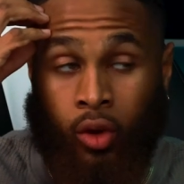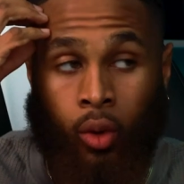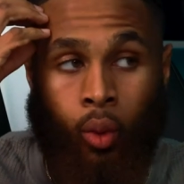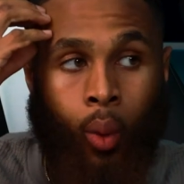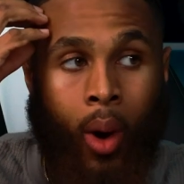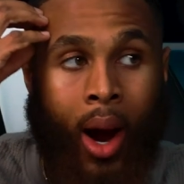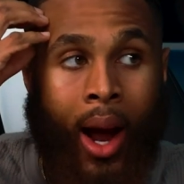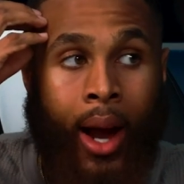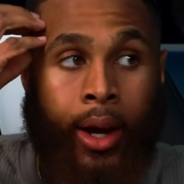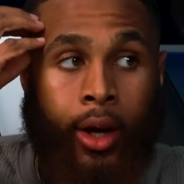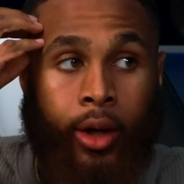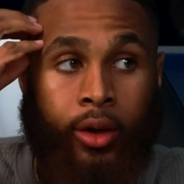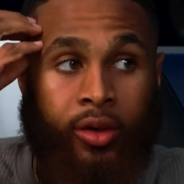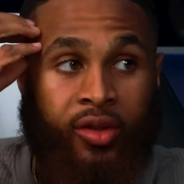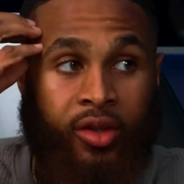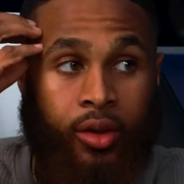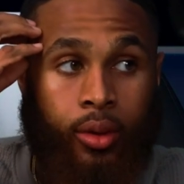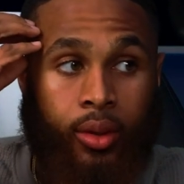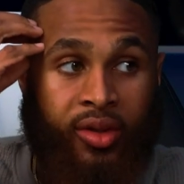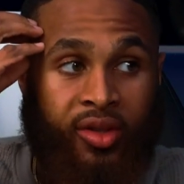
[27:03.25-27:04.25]
are wired
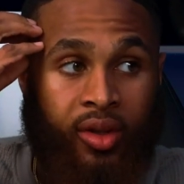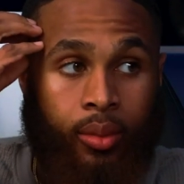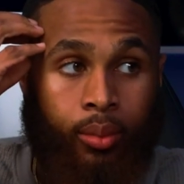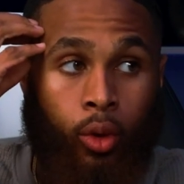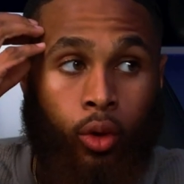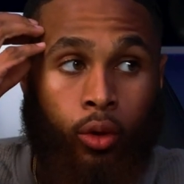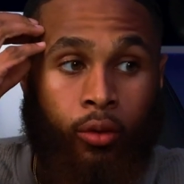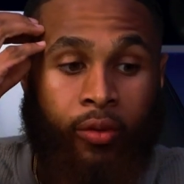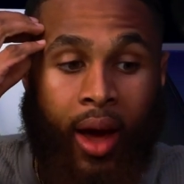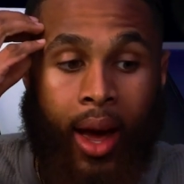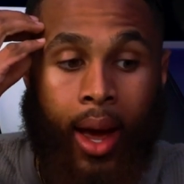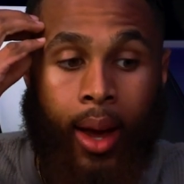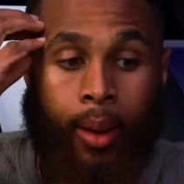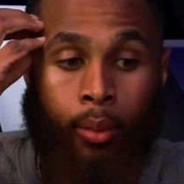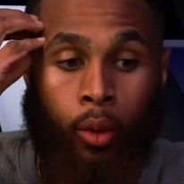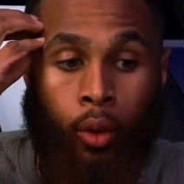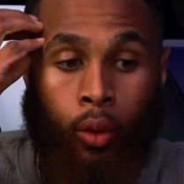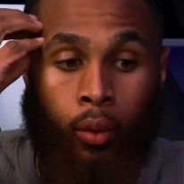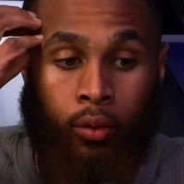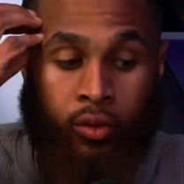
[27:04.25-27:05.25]
to move how it
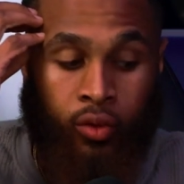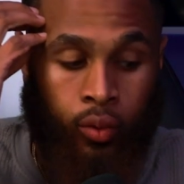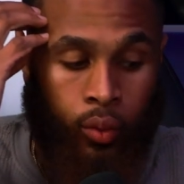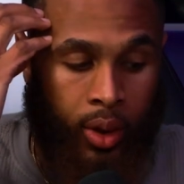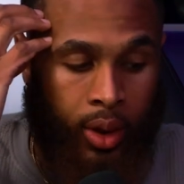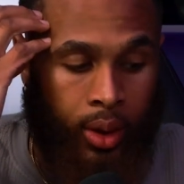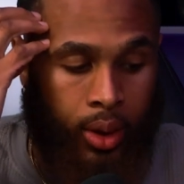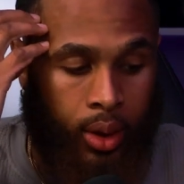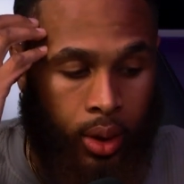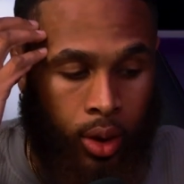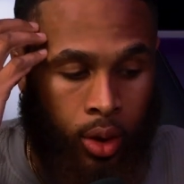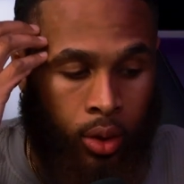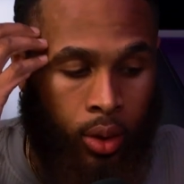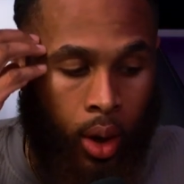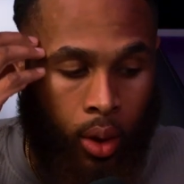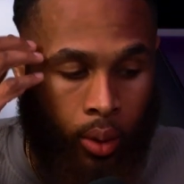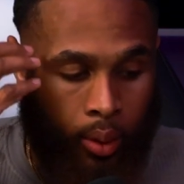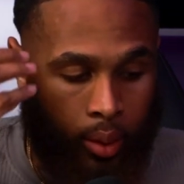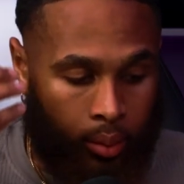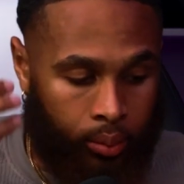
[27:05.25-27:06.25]
moves with,
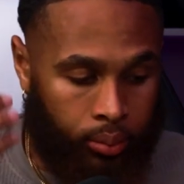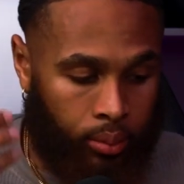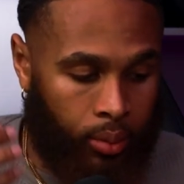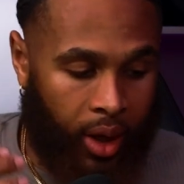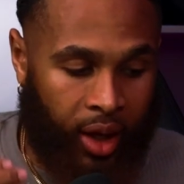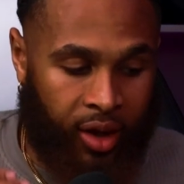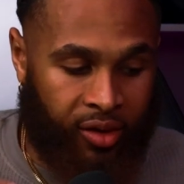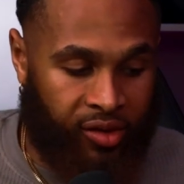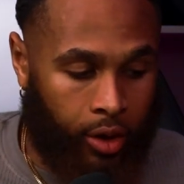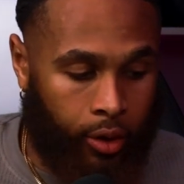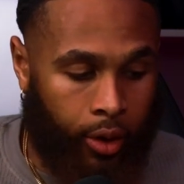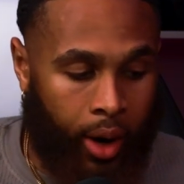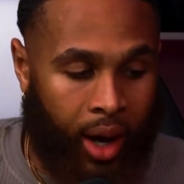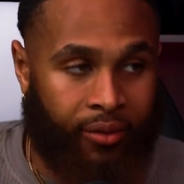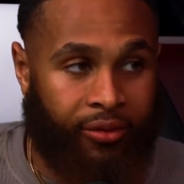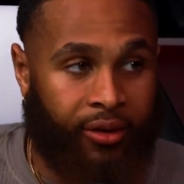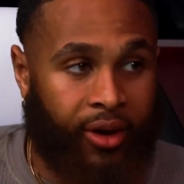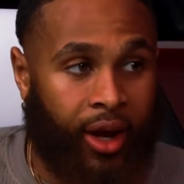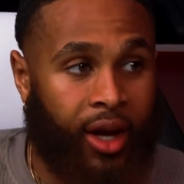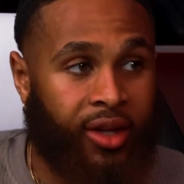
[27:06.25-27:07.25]
instant
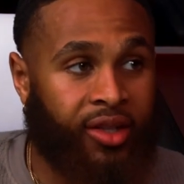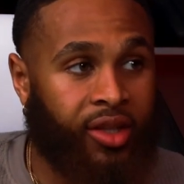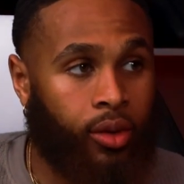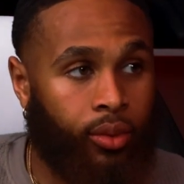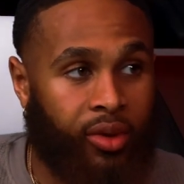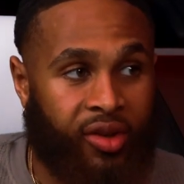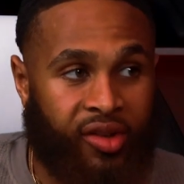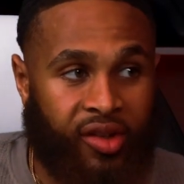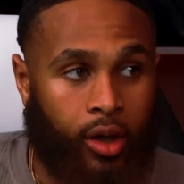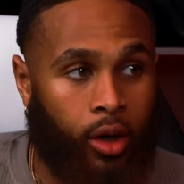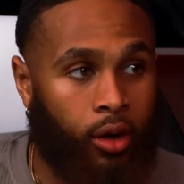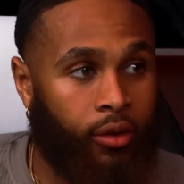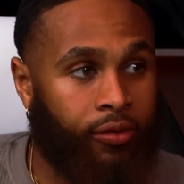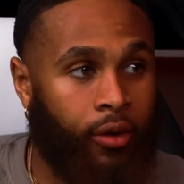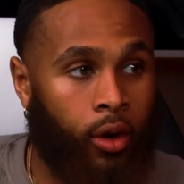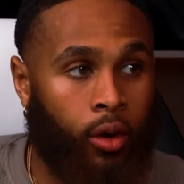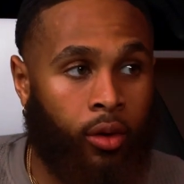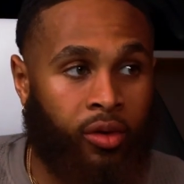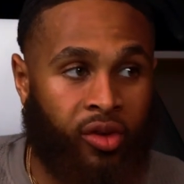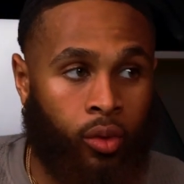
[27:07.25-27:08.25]
gratification with cell
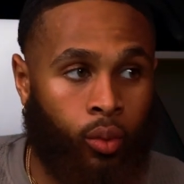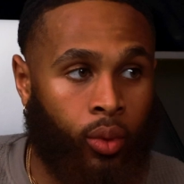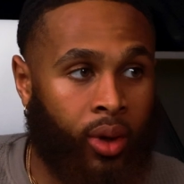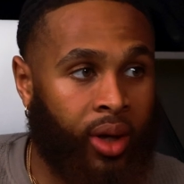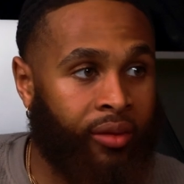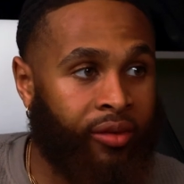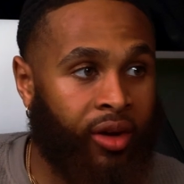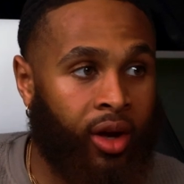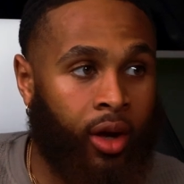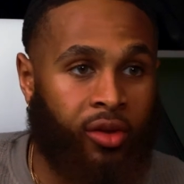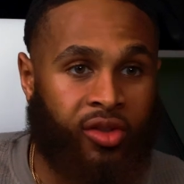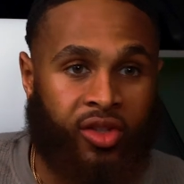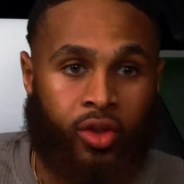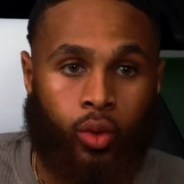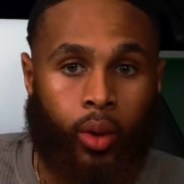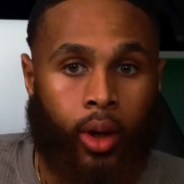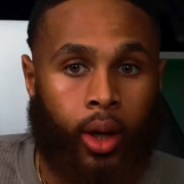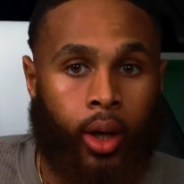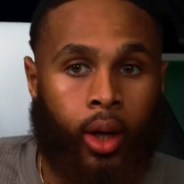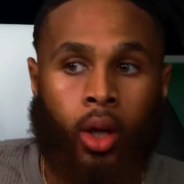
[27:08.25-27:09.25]
phones and whatever else to
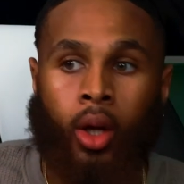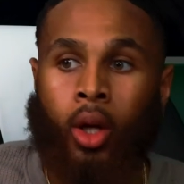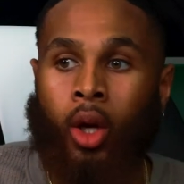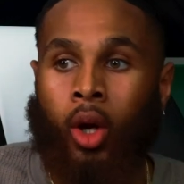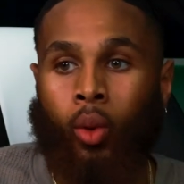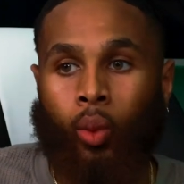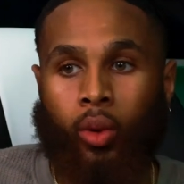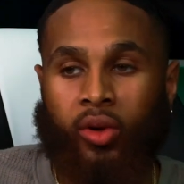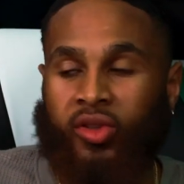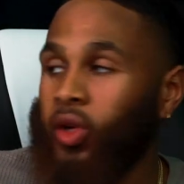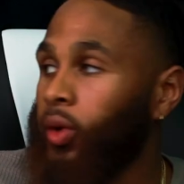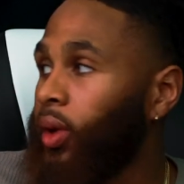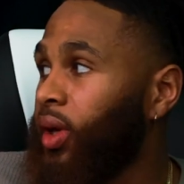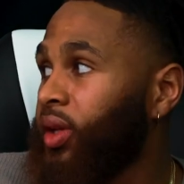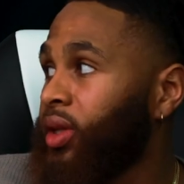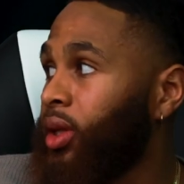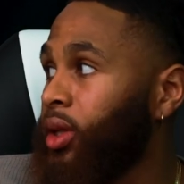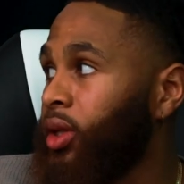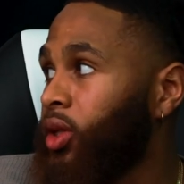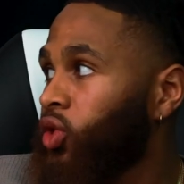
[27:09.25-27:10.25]
where we're so
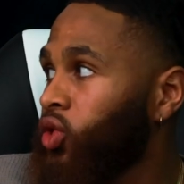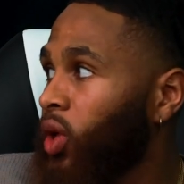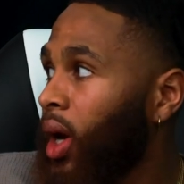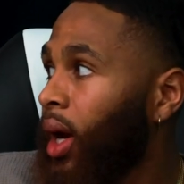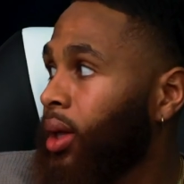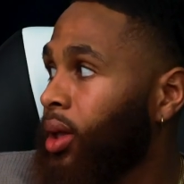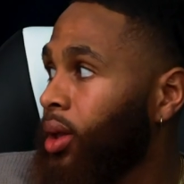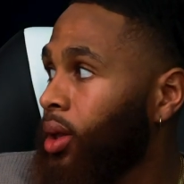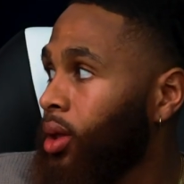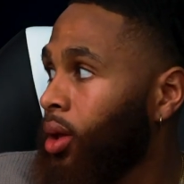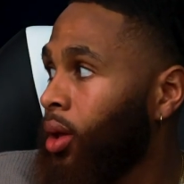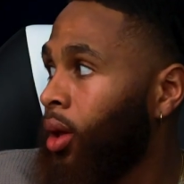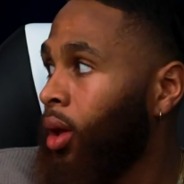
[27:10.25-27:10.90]
easily distracted.